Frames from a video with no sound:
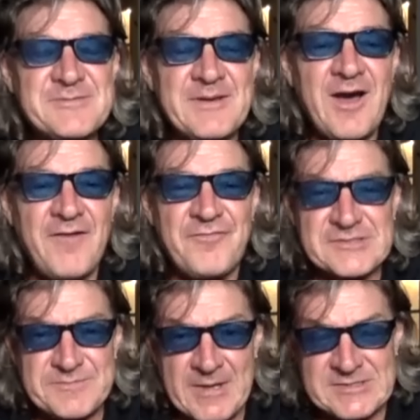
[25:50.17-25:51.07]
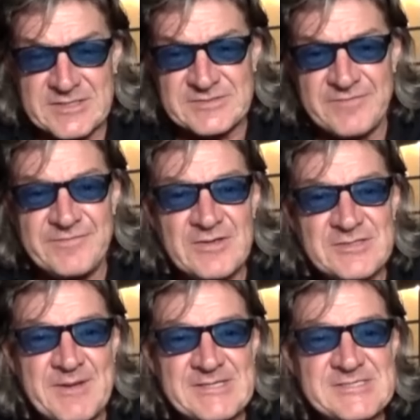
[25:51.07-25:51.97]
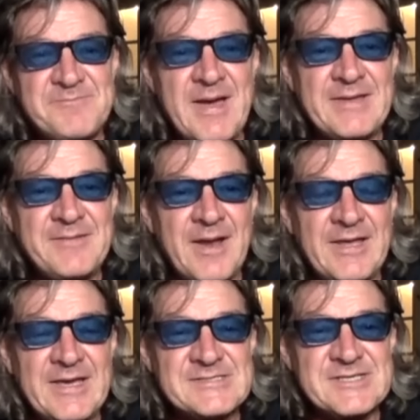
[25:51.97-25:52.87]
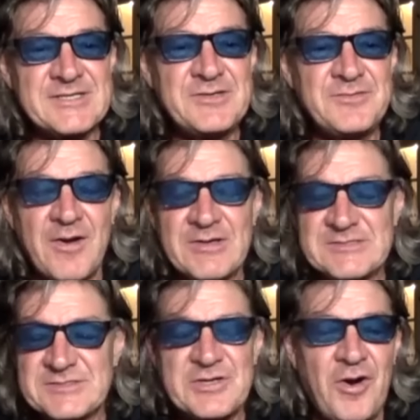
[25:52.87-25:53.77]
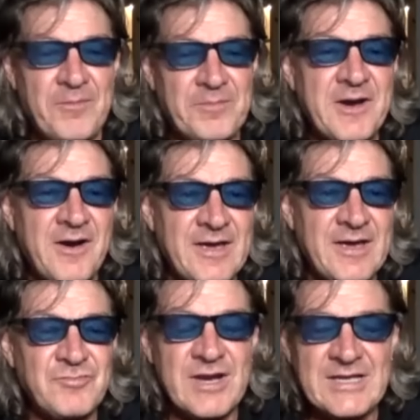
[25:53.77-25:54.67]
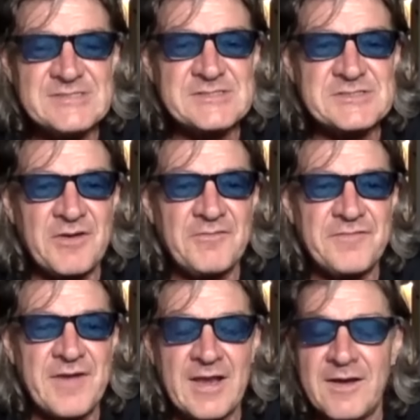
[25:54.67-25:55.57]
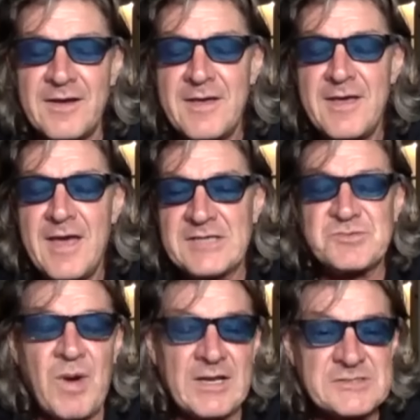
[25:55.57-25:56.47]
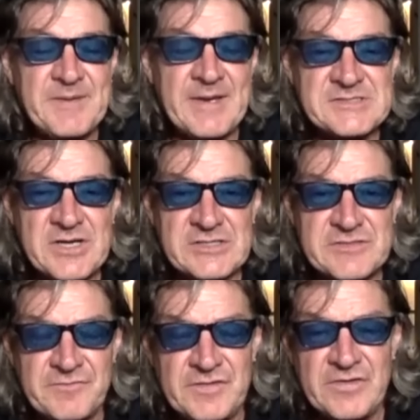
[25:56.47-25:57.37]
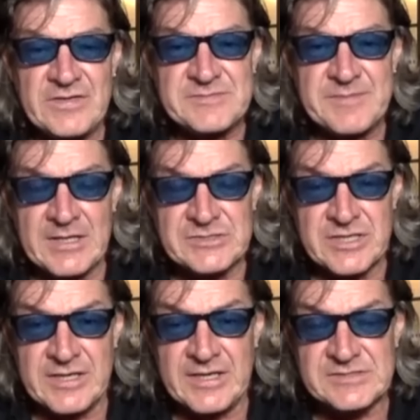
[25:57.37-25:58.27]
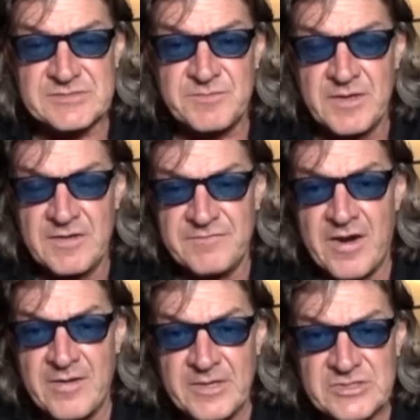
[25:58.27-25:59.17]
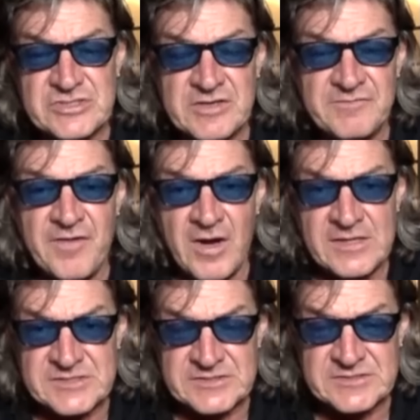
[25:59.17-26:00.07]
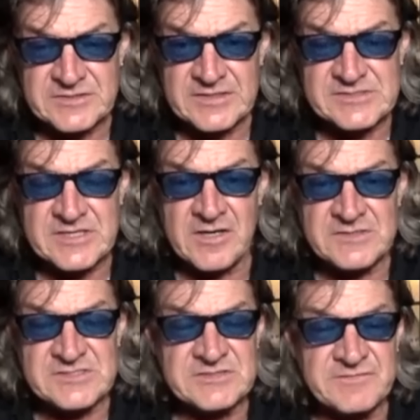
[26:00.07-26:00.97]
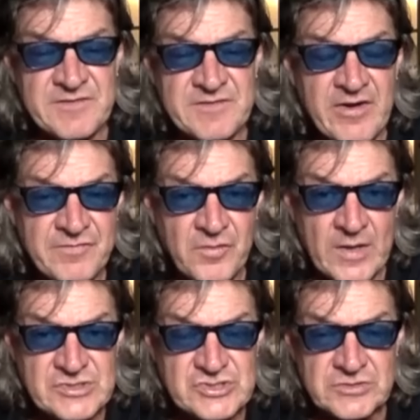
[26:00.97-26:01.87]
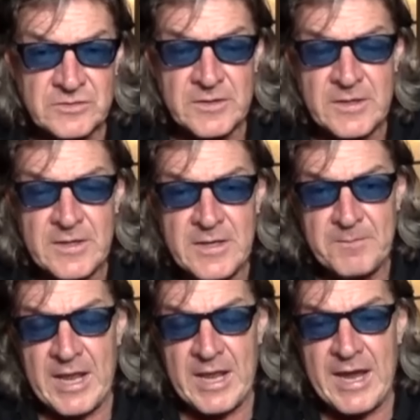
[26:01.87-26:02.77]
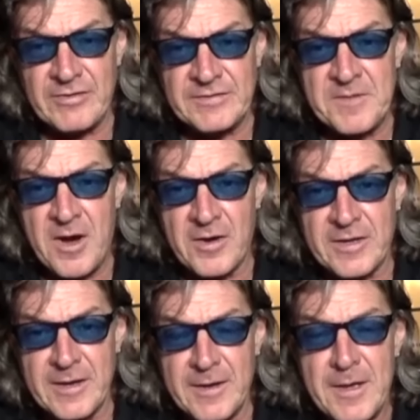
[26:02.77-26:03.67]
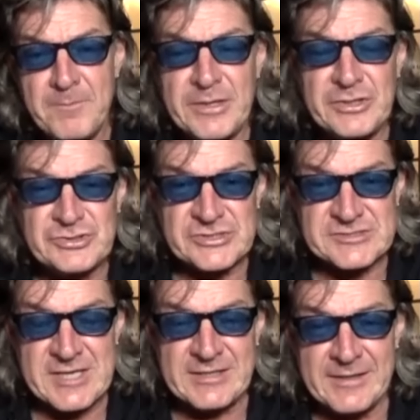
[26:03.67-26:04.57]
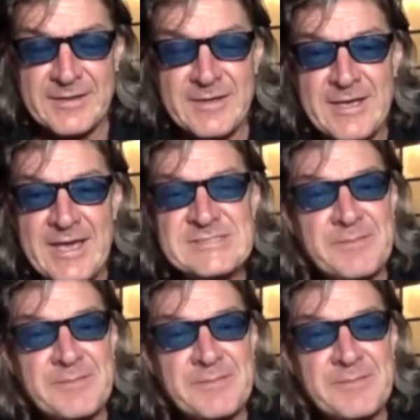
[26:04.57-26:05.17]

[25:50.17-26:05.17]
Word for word: me laugh with Spencer because I've known Spencer many, many years, and you know he's a top guy. He really is a top fella, as well as being Tyson Fury's manager. He is very much an advisor to these cards. He's a very influential player in the market. But you just said it. He's a